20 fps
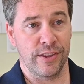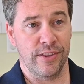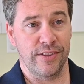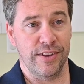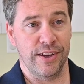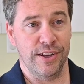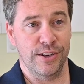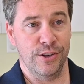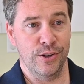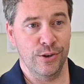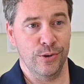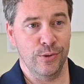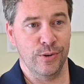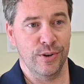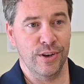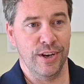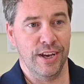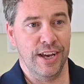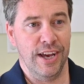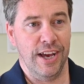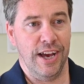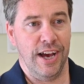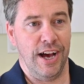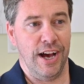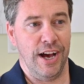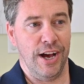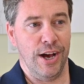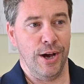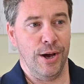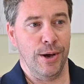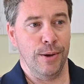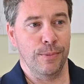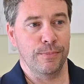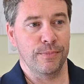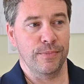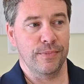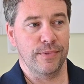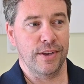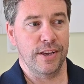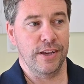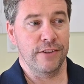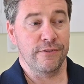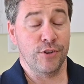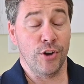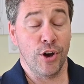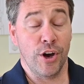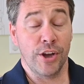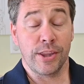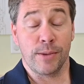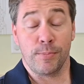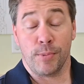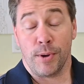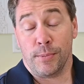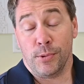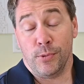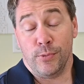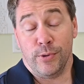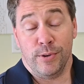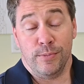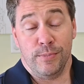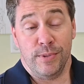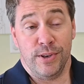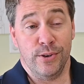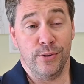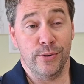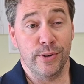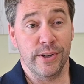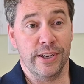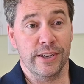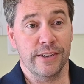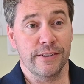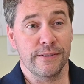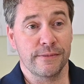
that they do. If not, they probably wouldn't be doing it.